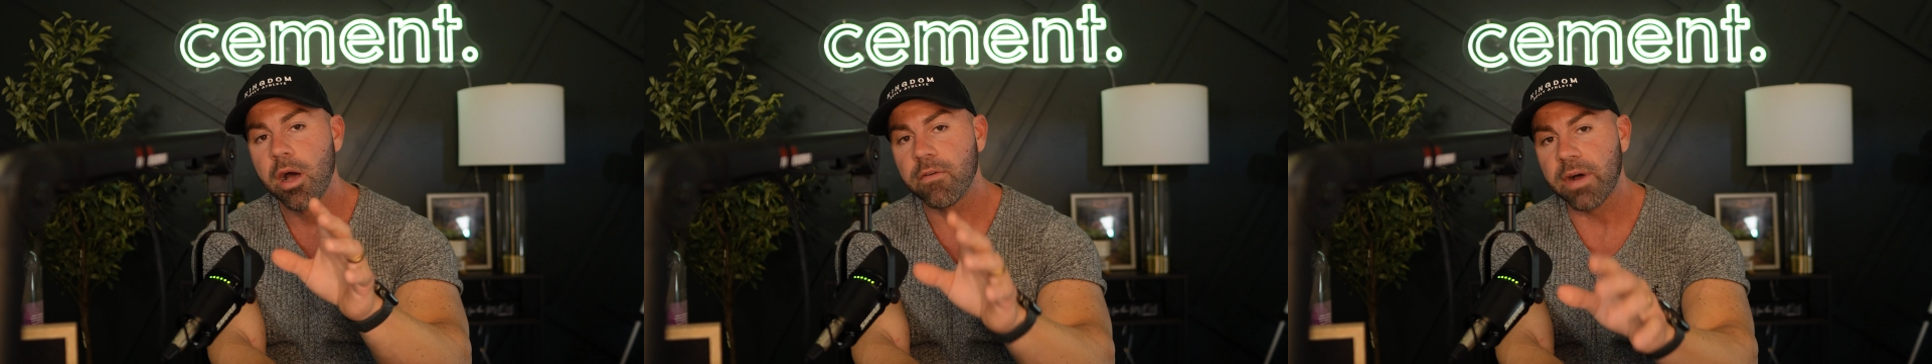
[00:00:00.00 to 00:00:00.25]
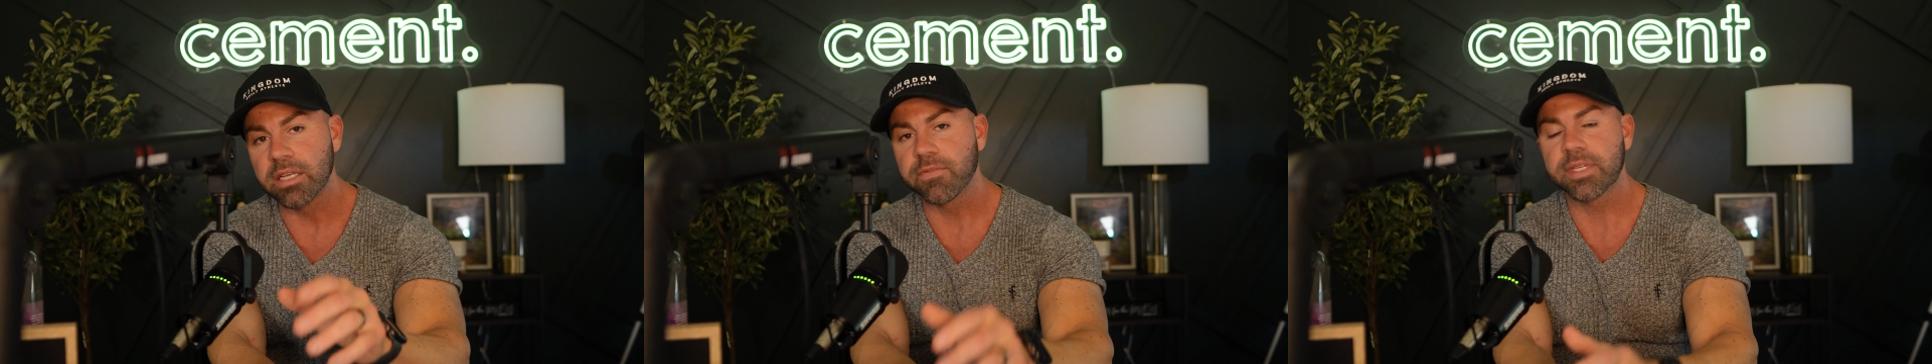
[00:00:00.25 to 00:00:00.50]

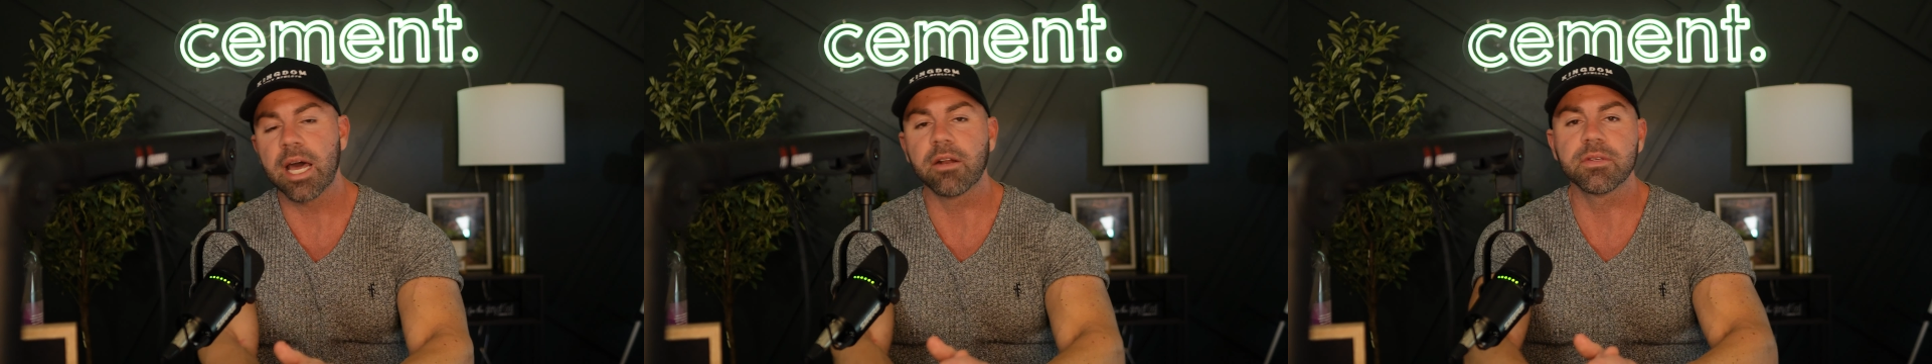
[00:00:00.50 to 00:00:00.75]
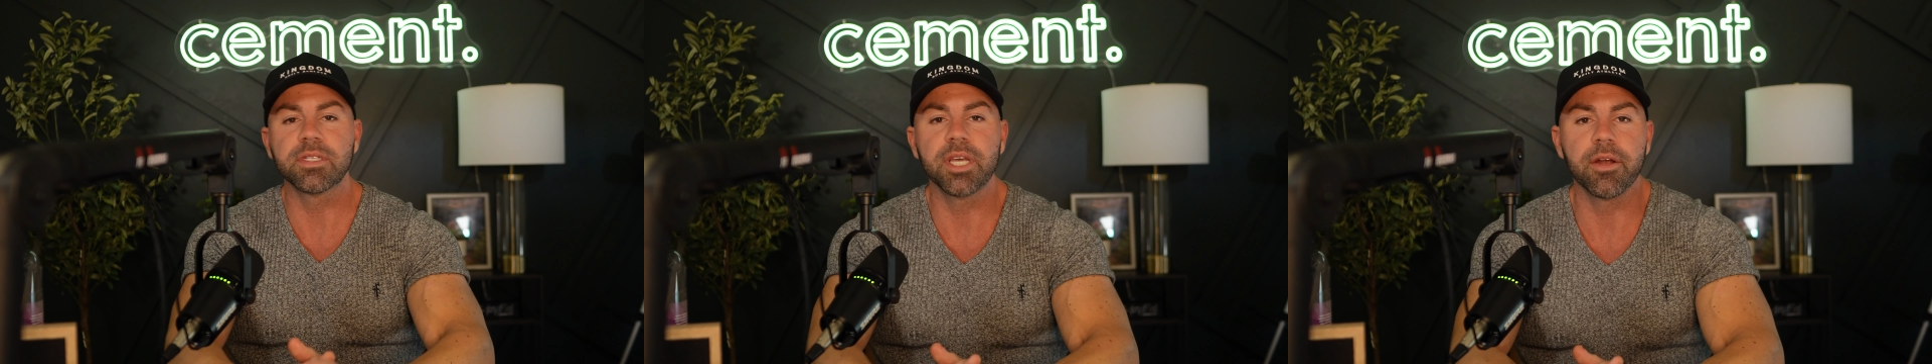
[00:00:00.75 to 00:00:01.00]

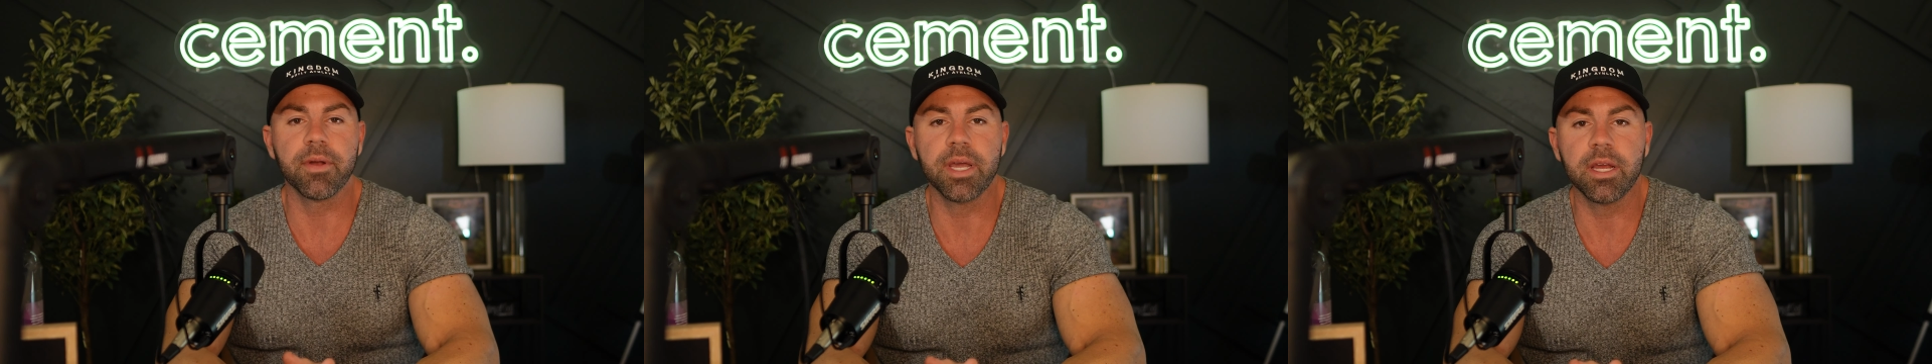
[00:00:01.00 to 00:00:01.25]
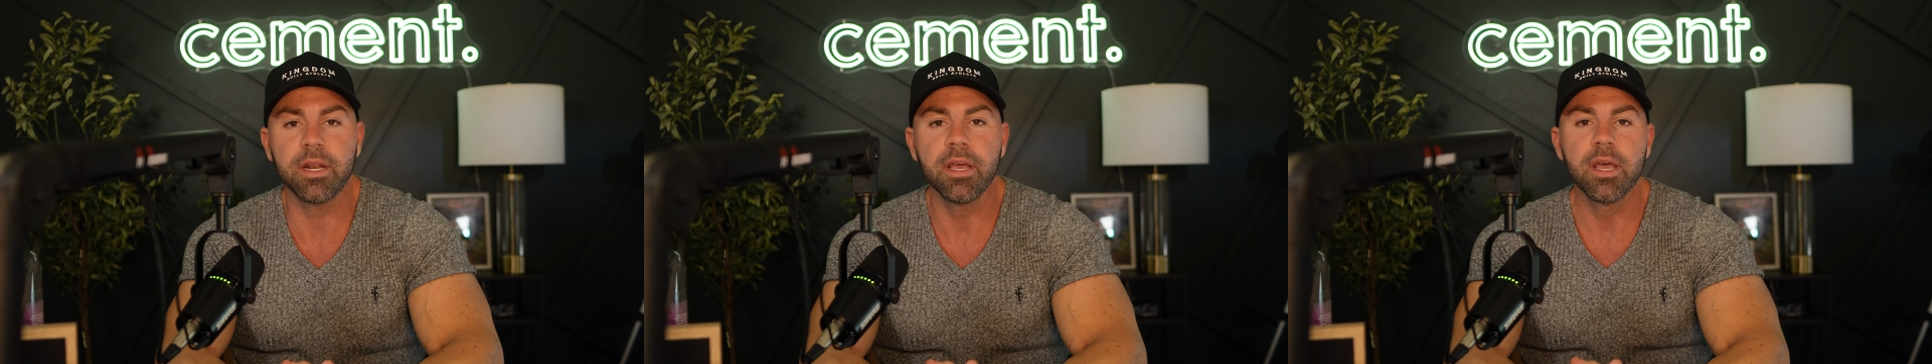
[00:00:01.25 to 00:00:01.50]

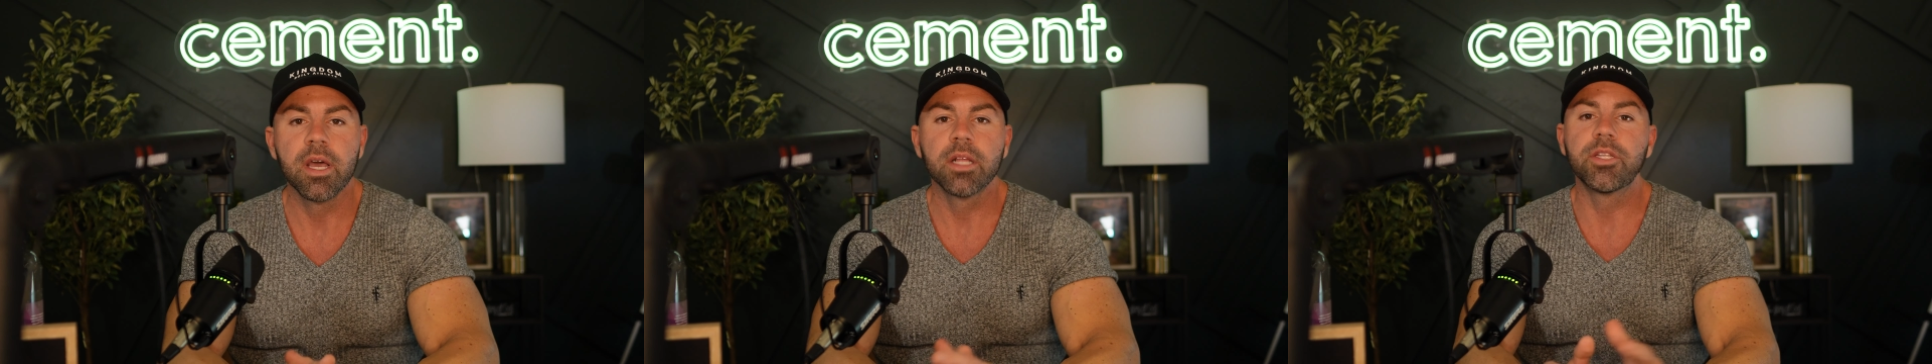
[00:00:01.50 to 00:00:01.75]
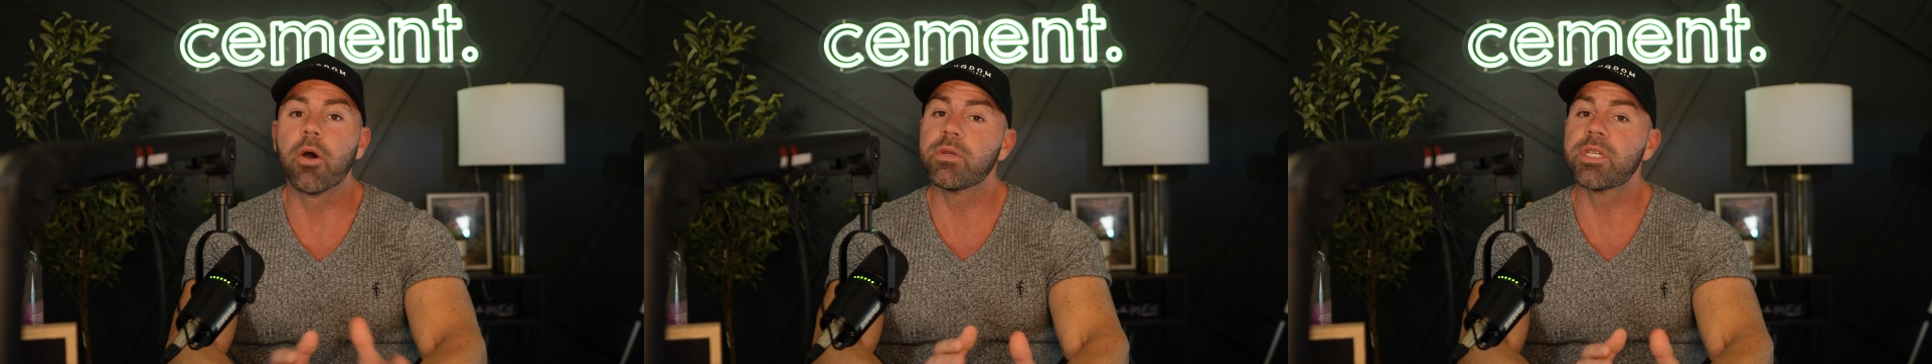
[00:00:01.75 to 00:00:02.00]
Phosphatidylserine,
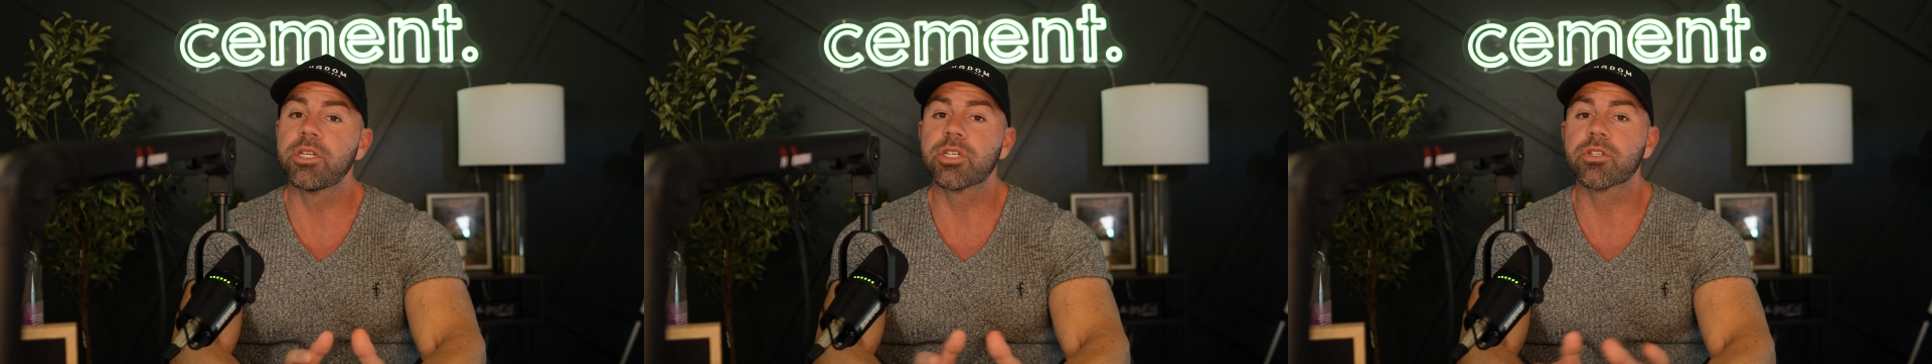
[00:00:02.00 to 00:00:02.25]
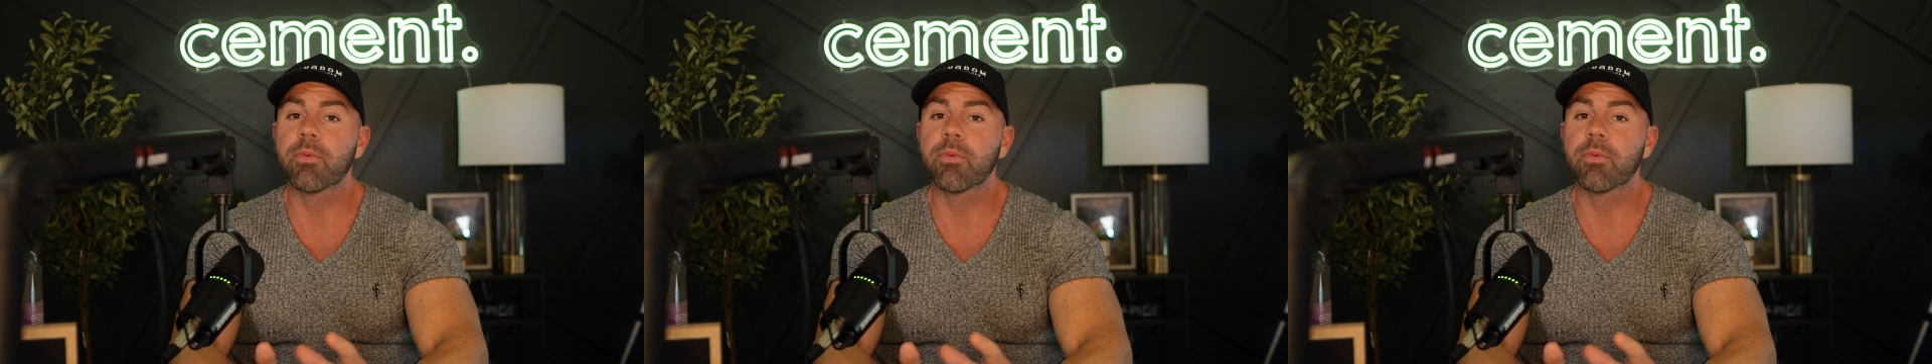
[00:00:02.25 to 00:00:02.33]
dosage is